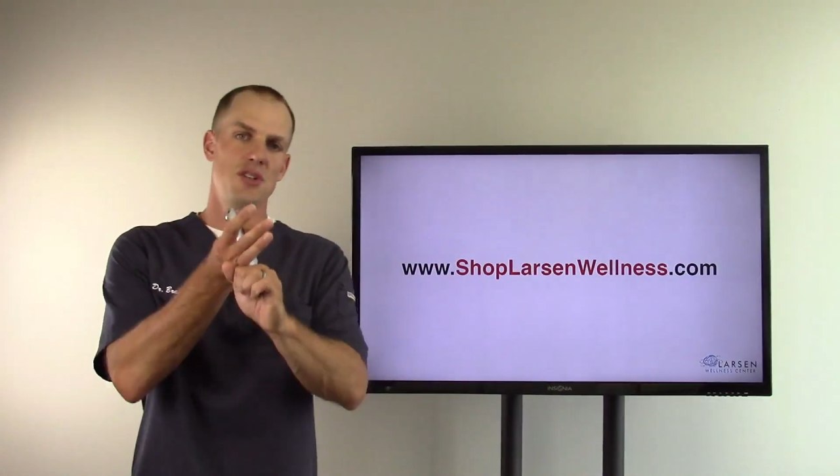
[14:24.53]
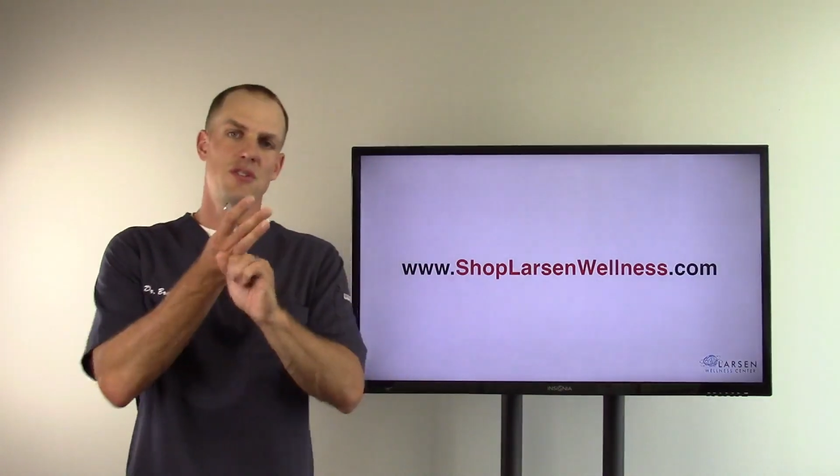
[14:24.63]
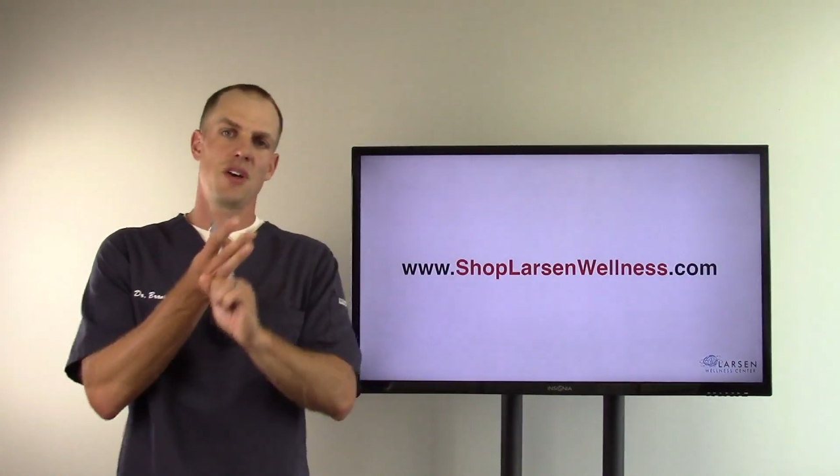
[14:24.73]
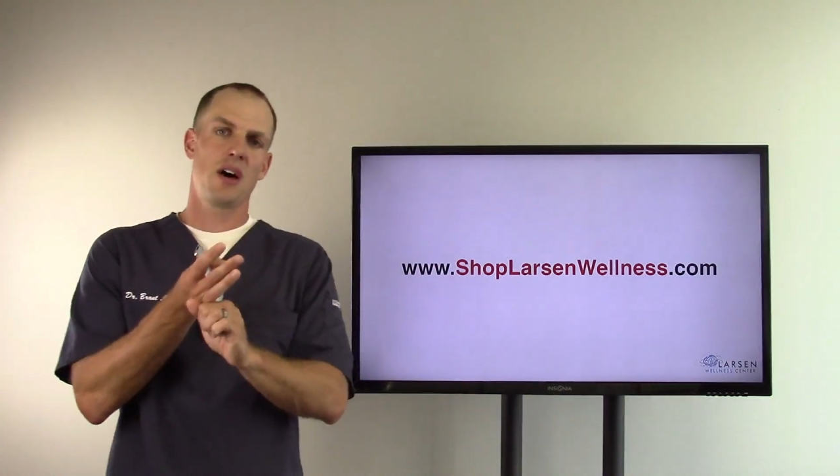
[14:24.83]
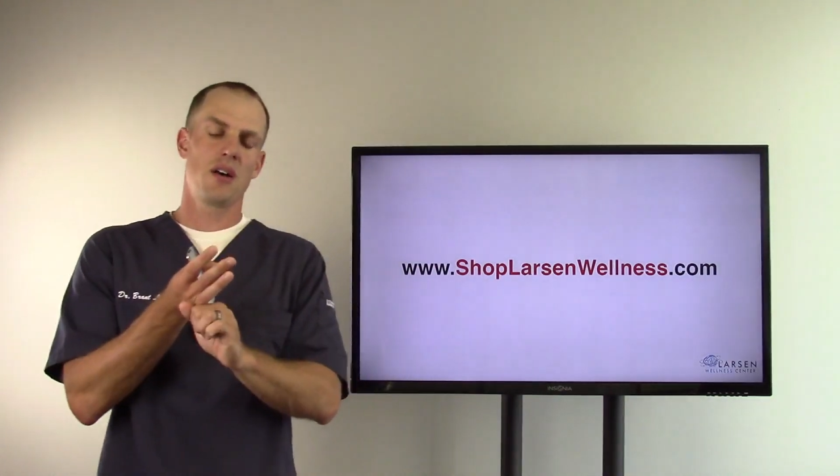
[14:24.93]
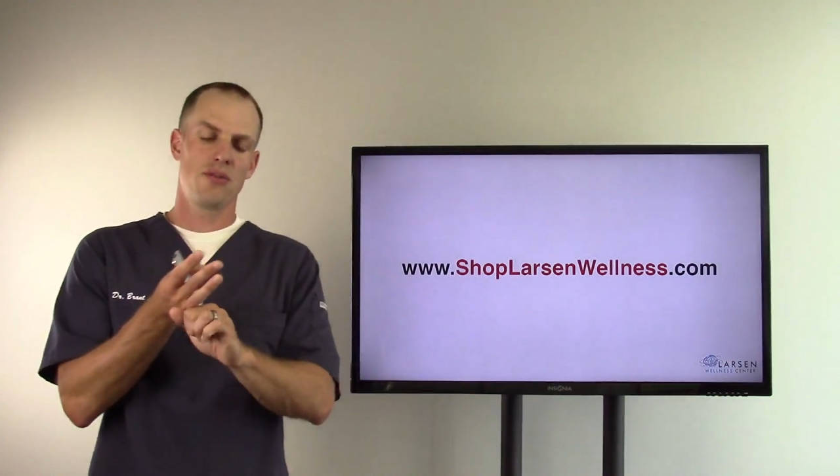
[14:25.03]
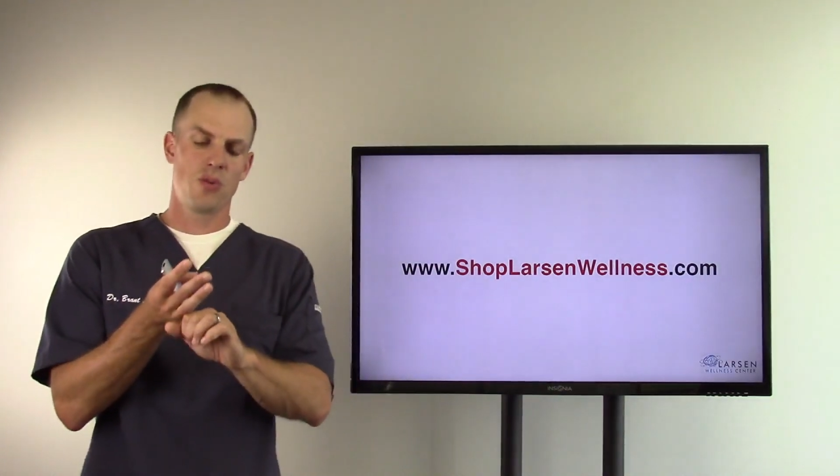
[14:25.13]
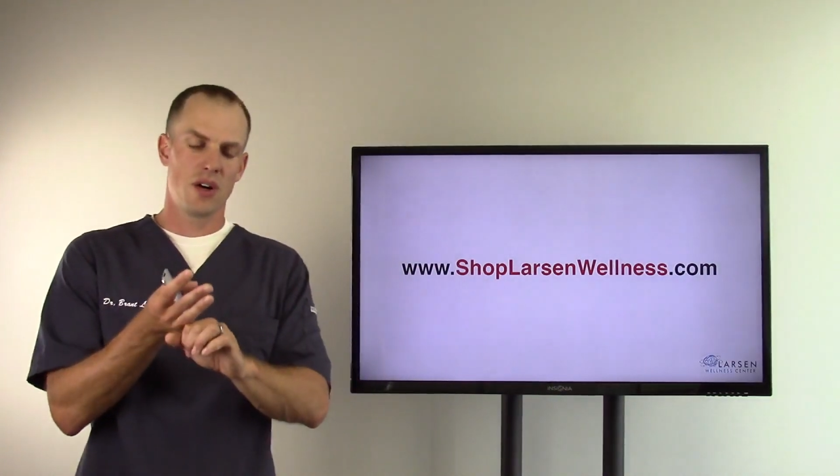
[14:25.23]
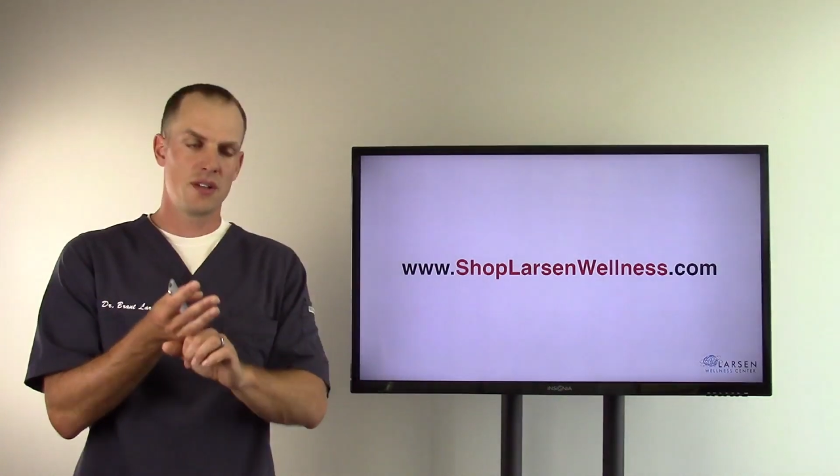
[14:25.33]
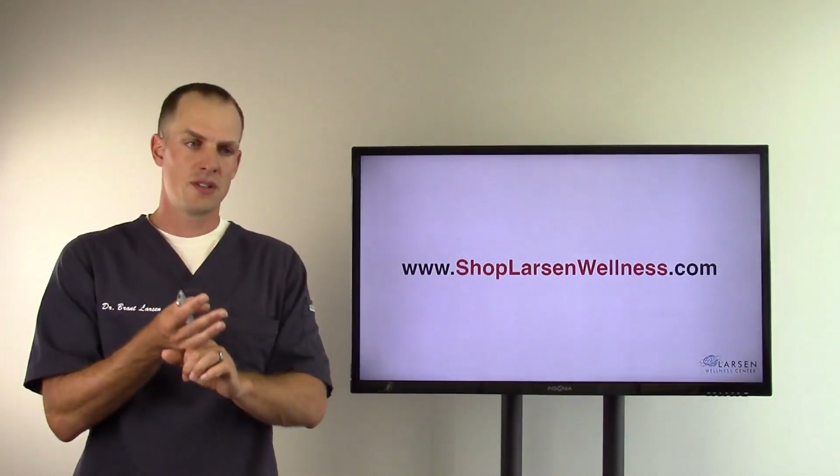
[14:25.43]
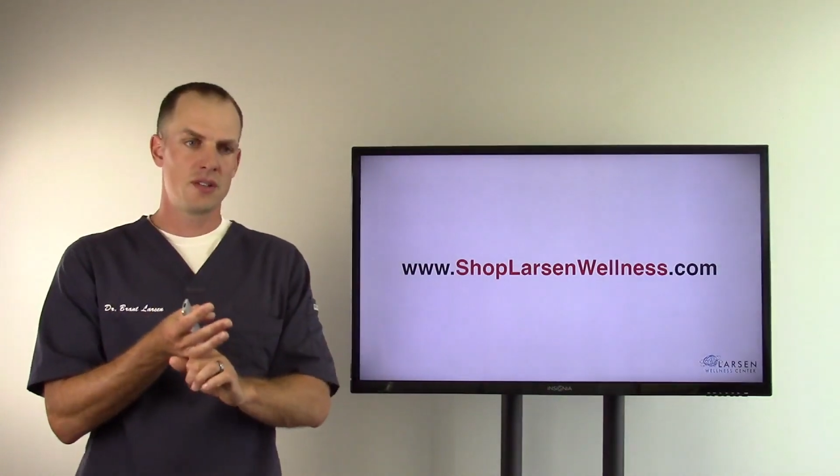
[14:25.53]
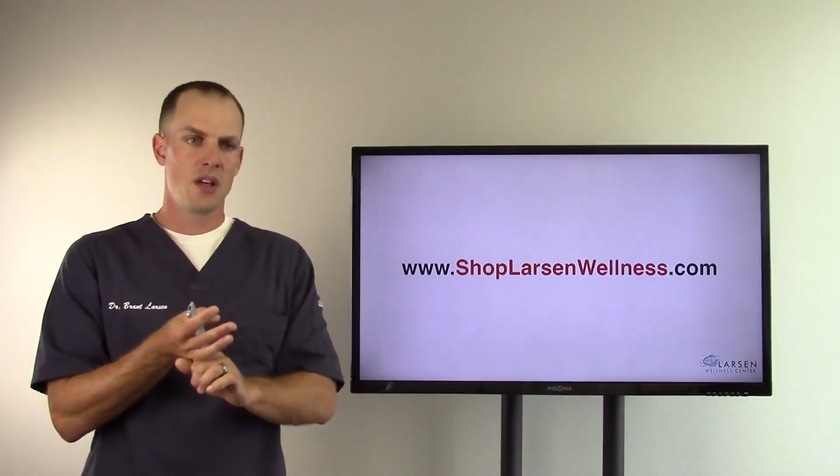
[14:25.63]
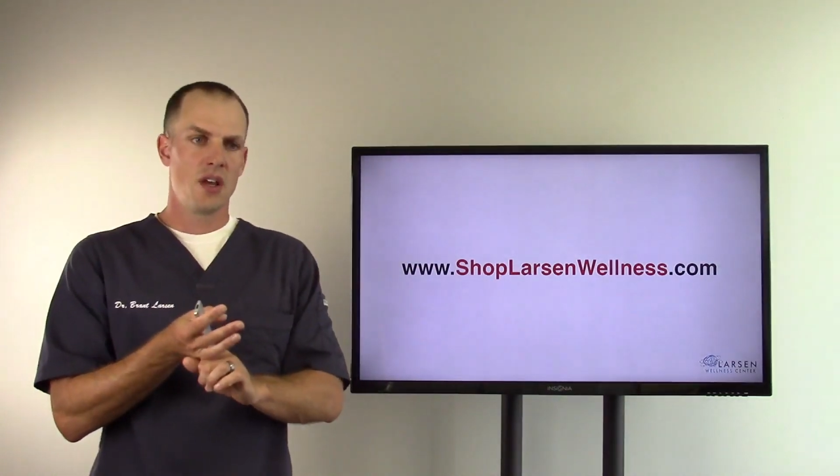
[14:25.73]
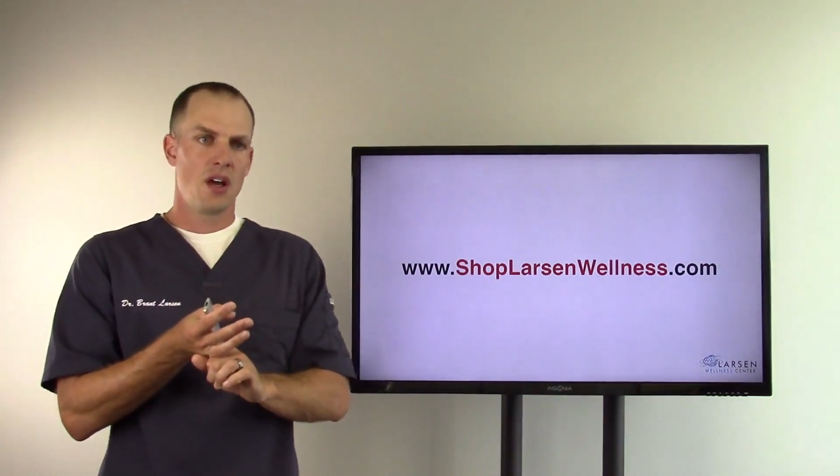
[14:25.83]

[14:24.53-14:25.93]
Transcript: just thought of was